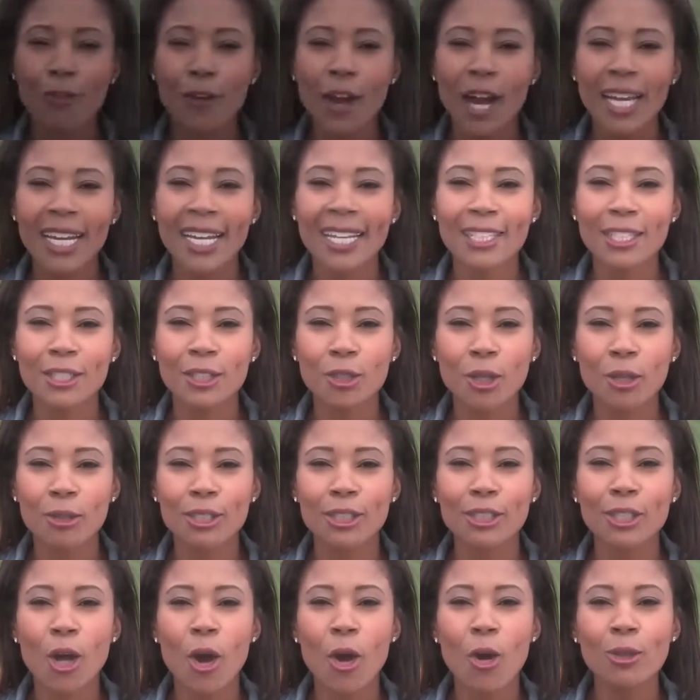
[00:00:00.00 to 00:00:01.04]
Friday, the
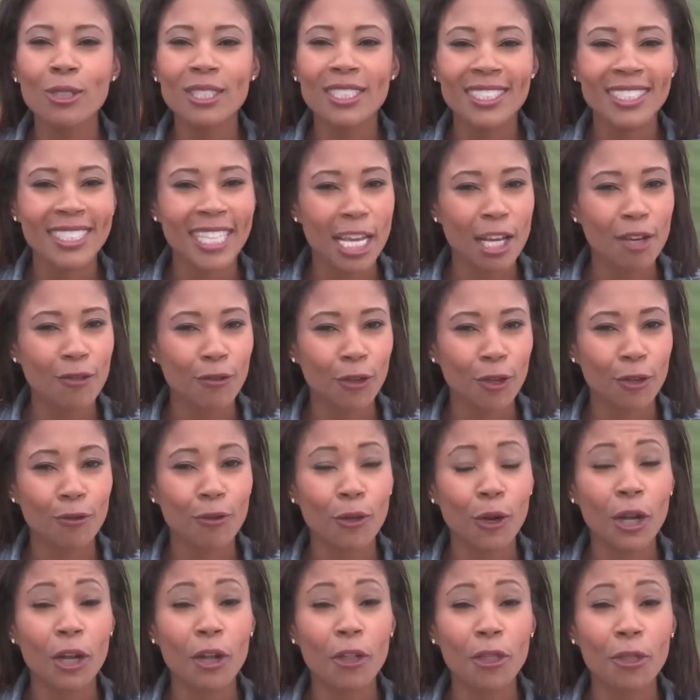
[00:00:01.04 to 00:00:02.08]
Trojans host Stanford
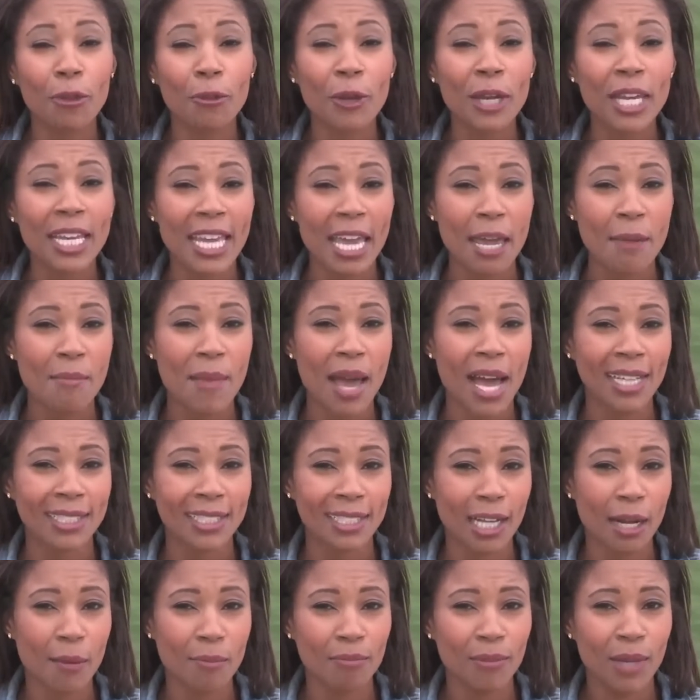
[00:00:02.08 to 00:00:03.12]
for a 3-game
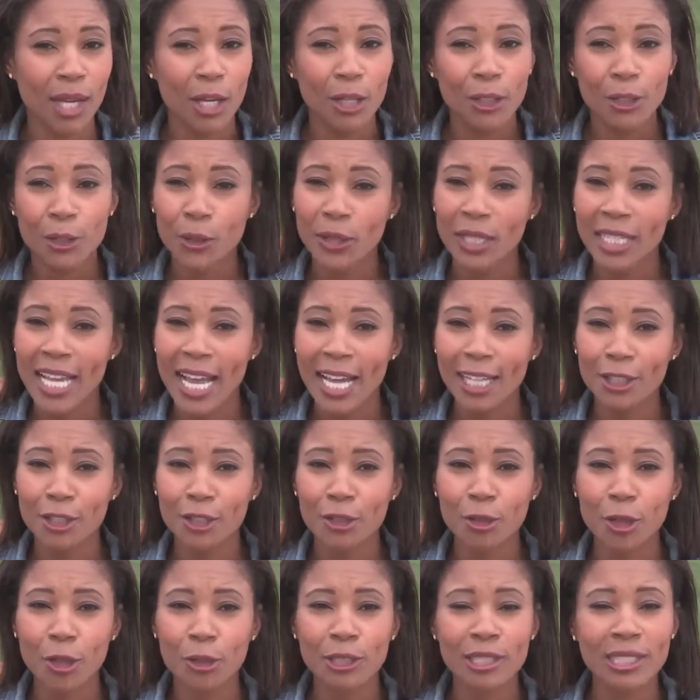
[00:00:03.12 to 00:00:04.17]
matchup. You can catch the
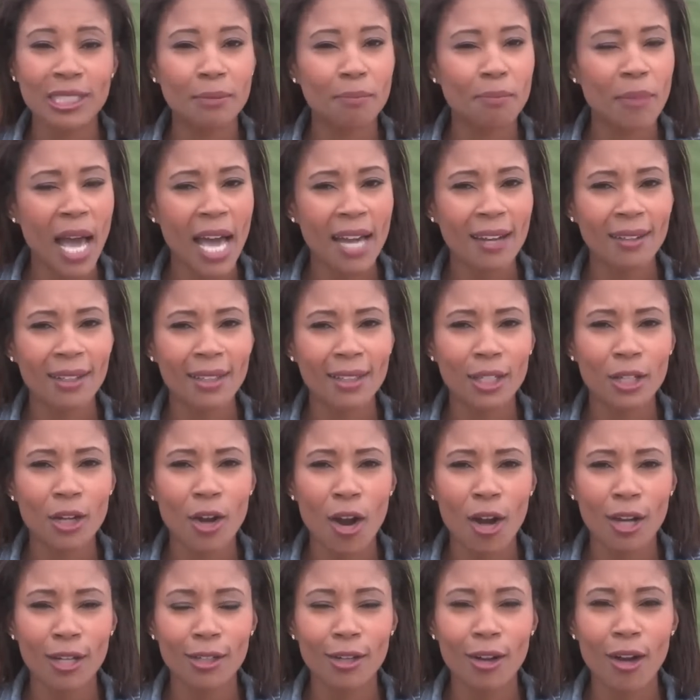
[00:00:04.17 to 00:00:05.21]
Trojans battling the
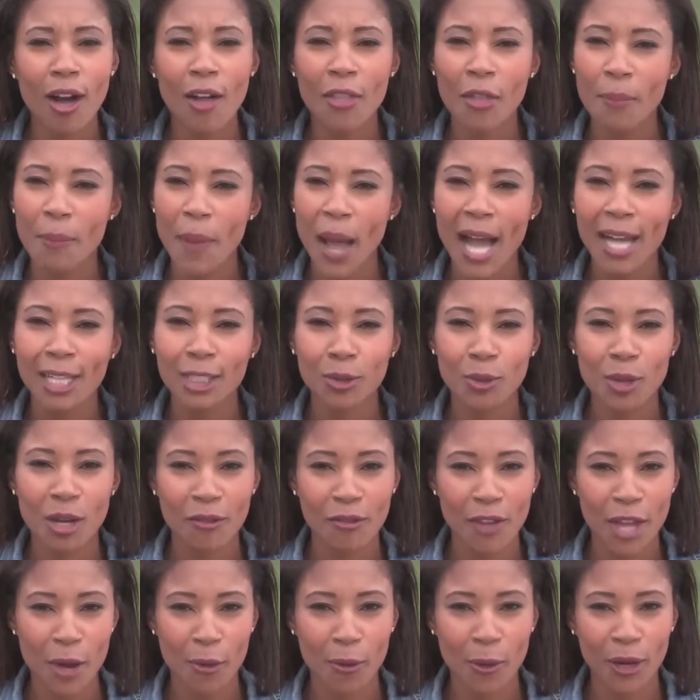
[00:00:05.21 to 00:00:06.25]
Cardinal on the
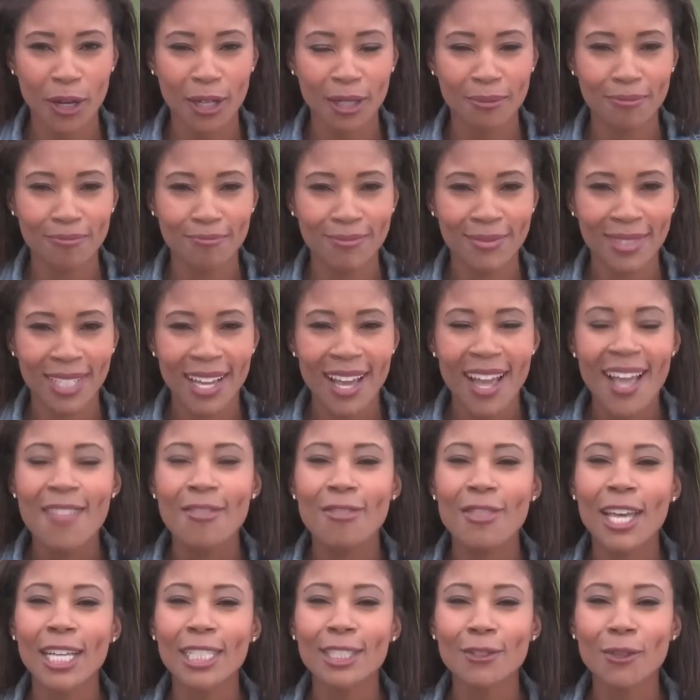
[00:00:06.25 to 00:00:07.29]
Pac-12 Network.
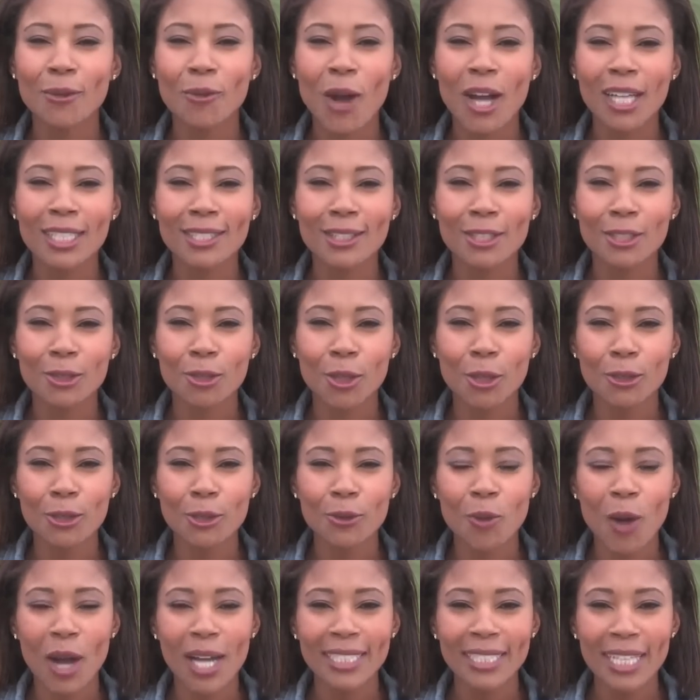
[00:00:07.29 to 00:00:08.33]
Thanks for watching the
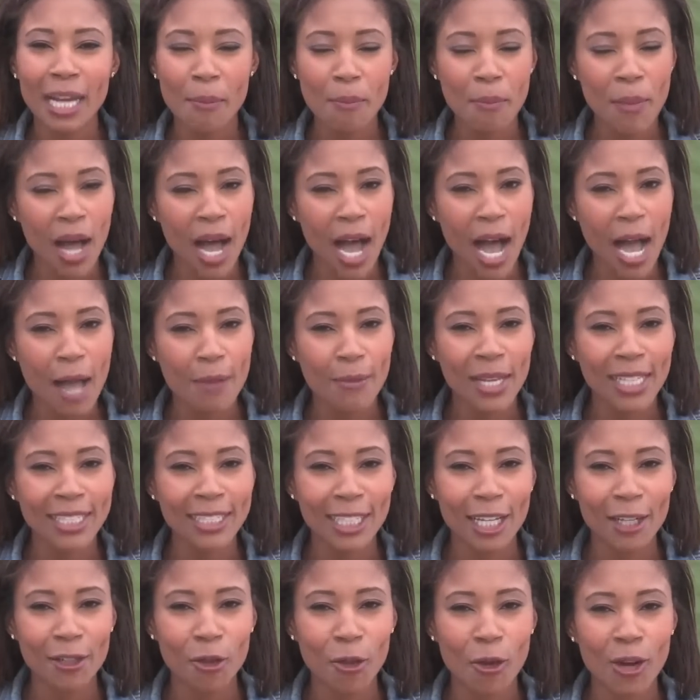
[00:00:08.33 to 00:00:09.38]
Trojan Windup. I'm
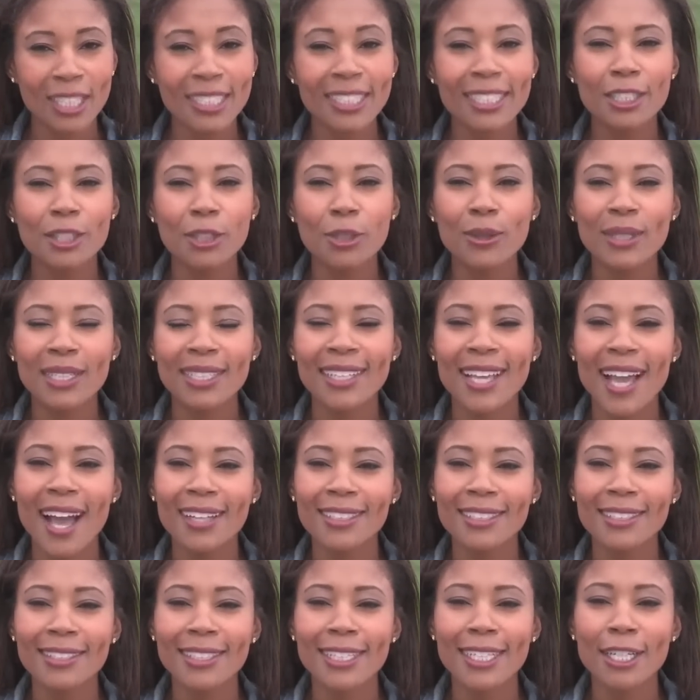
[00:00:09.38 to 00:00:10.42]
AJ Lawrence, and you can
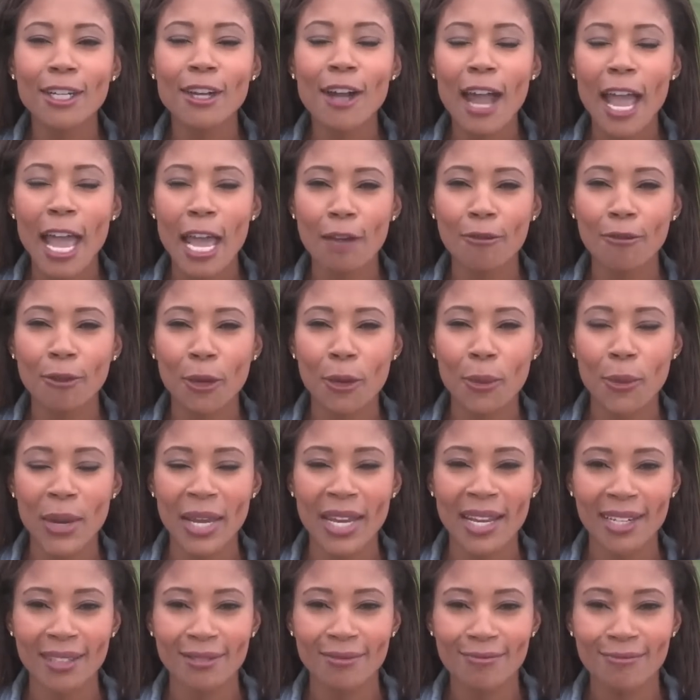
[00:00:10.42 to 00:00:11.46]
catch us here every
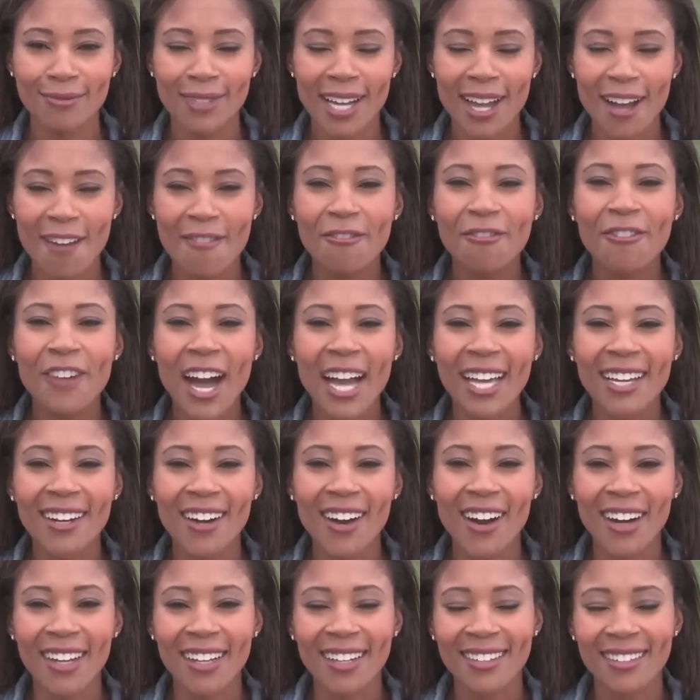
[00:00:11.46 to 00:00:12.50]
week. Fight
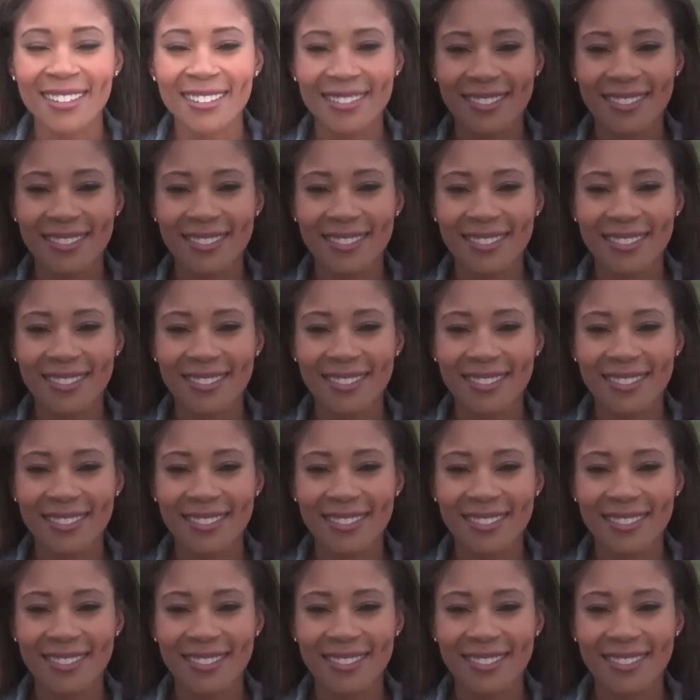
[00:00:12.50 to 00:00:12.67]
on.